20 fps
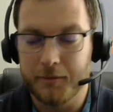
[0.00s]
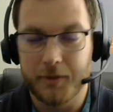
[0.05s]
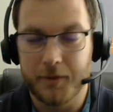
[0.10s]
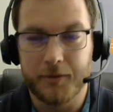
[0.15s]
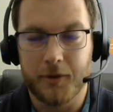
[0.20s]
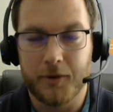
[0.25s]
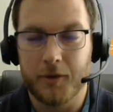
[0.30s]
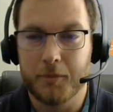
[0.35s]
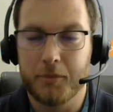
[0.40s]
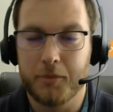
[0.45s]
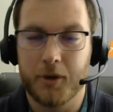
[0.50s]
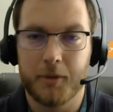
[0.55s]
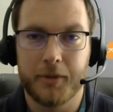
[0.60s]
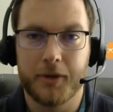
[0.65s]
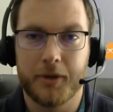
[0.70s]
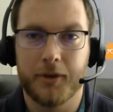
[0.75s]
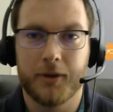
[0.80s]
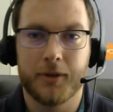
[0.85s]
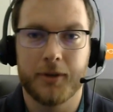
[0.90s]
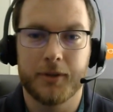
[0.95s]
we've all
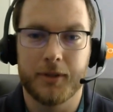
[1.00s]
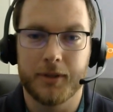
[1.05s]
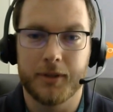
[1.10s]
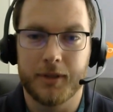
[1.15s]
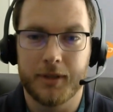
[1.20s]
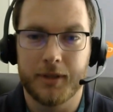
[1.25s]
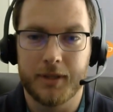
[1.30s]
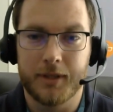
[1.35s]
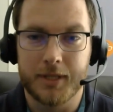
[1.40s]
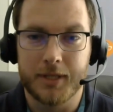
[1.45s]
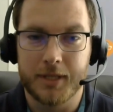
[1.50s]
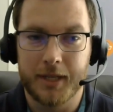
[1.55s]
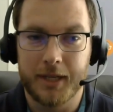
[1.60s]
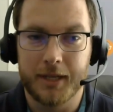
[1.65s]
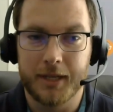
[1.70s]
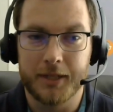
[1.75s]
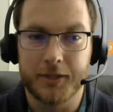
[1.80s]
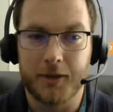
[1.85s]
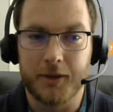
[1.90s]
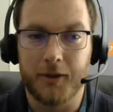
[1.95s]
probably heard the, the
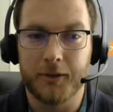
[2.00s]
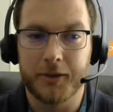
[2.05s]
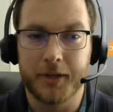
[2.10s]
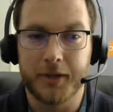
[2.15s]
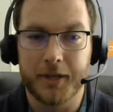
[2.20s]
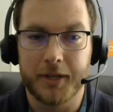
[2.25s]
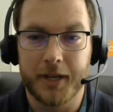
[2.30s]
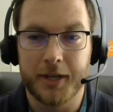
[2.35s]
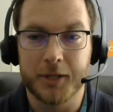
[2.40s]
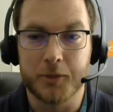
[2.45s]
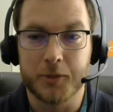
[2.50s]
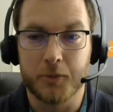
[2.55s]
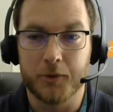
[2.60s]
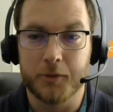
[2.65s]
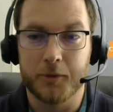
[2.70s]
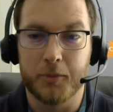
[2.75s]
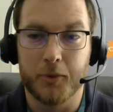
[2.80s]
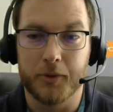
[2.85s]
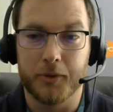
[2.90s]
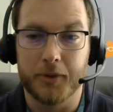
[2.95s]
saying, a dollar today is
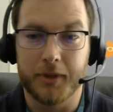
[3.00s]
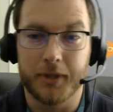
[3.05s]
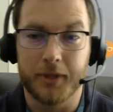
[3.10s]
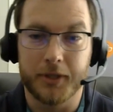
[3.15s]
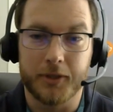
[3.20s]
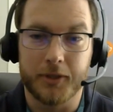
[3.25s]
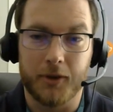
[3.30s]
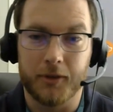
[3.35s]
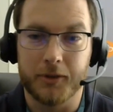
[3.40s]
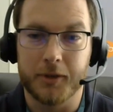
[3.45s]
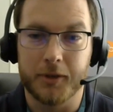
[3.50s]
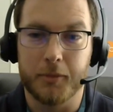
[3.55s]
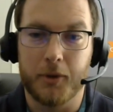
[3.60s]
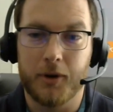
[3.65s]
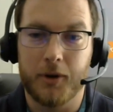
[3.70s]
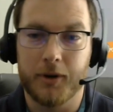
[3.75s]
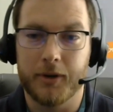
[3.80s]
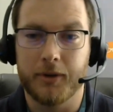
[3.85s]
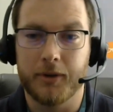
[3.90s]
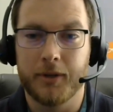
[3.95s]
worth more than a dollar
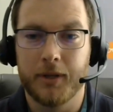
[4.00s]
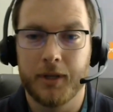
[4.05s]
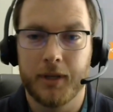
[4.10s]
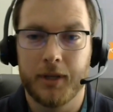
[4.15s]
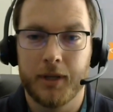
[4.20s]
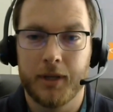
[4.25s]
tomorrow.